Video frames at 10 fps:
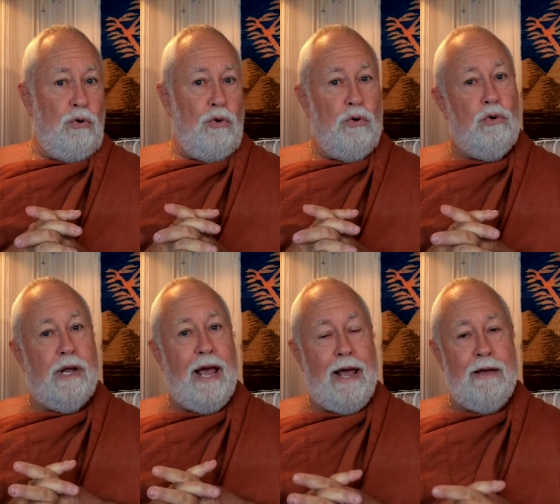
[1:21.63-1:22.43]
who
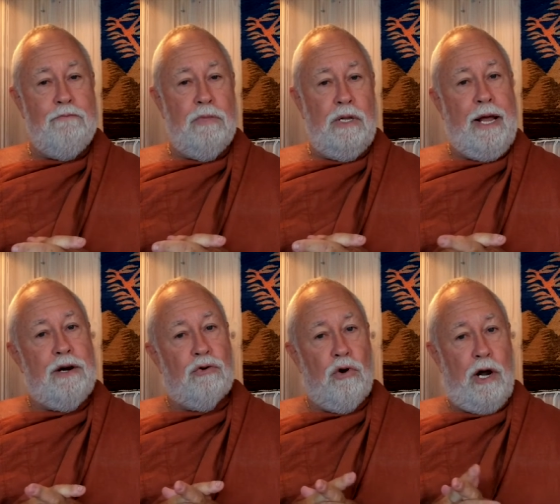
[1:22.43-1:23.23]
came
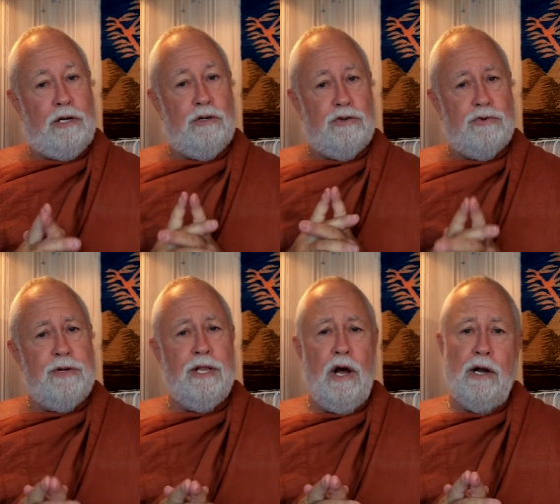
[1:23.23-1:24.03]
later on to
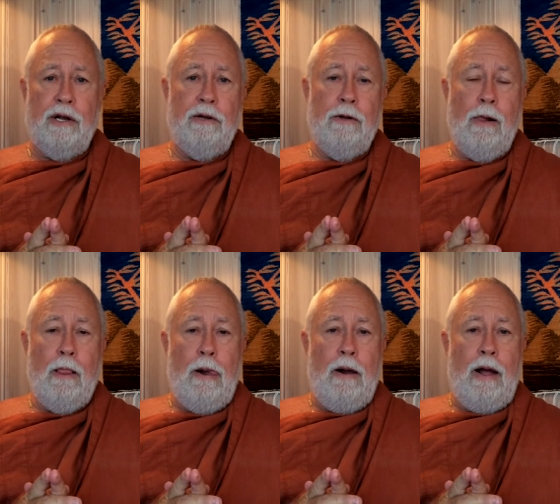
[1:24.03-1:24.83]
Sri Lanka
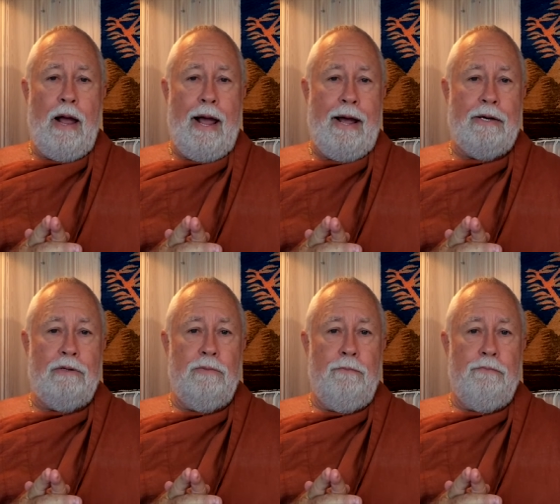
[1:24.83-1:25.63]

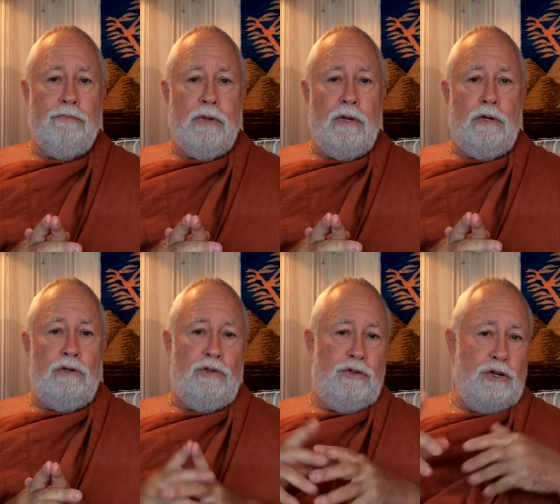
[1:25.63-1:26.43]
and
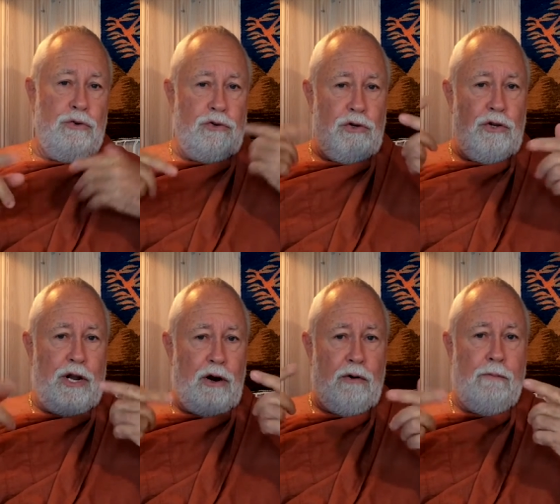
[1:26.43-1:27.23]
due to
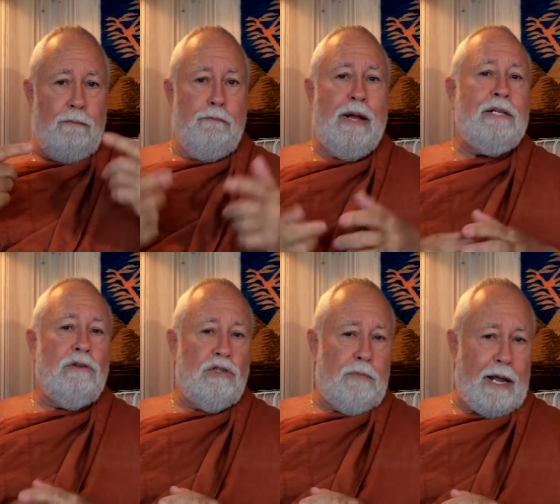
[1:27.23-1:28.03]
their
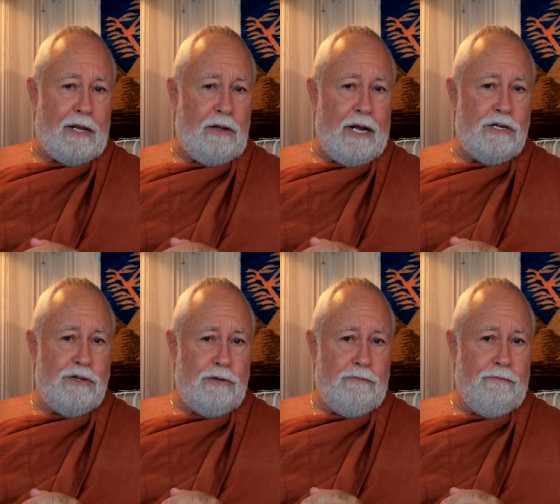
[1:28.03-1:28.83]
mental
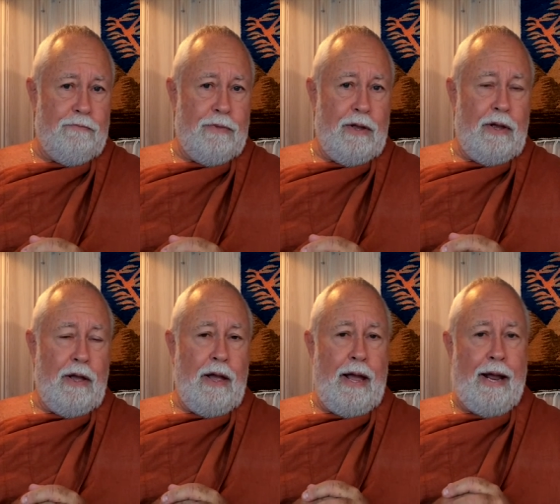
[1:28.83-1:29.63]
speculation
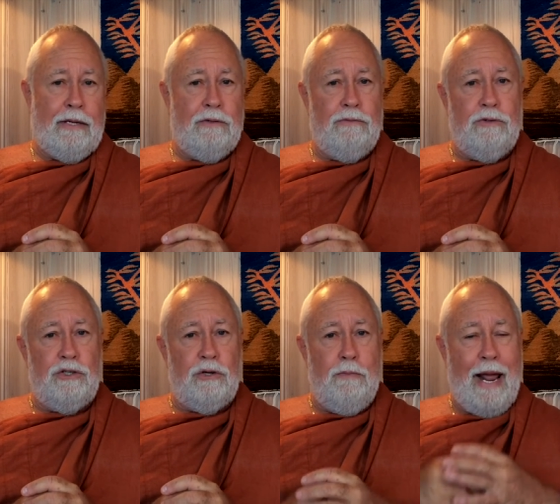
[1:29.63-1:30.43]
and
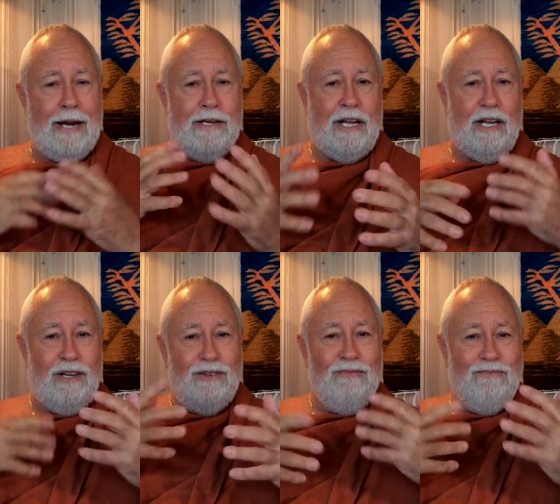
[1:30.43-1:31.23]

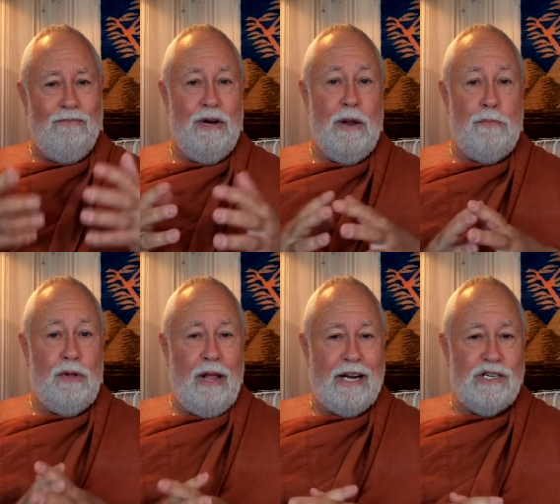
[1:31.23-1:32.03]
semantic
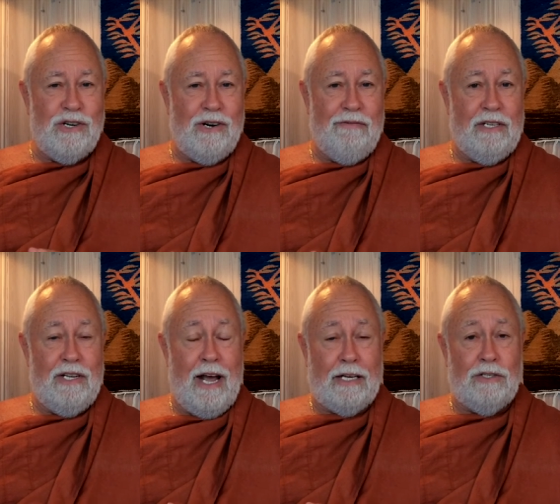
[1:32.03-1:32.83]
manipulation of the
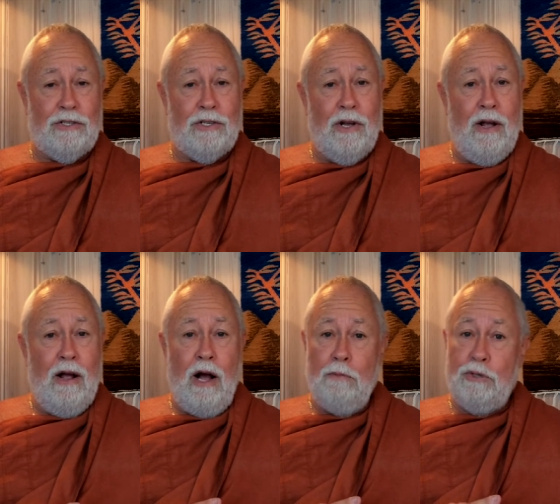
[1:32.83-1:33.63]
texts,
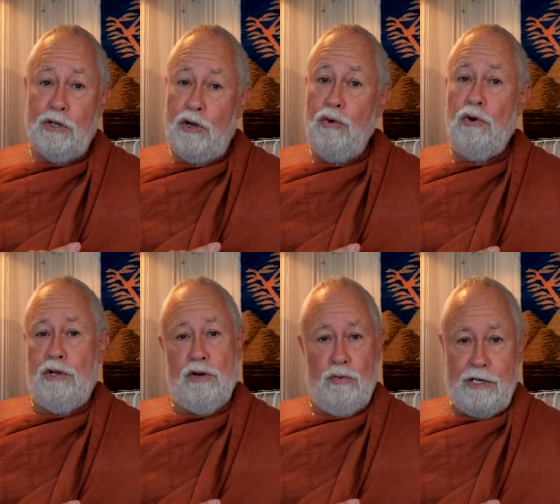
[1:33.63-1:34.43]
obscured
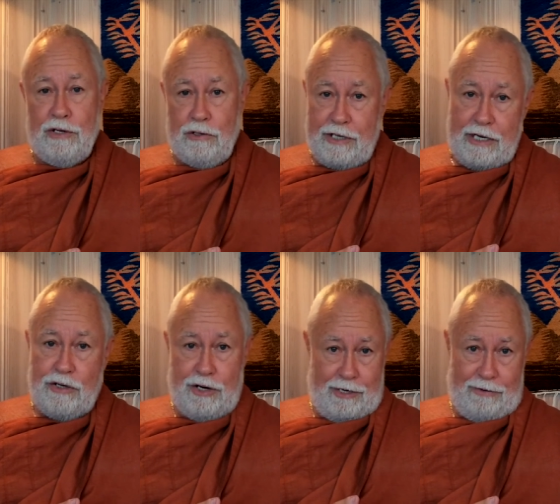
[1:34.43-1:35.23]
the original
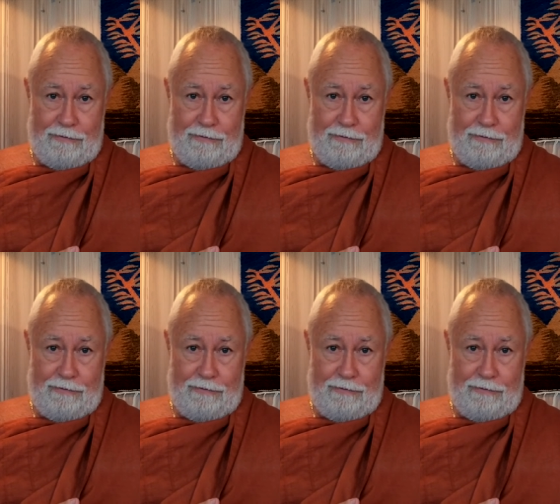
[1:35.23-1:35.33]
teaching.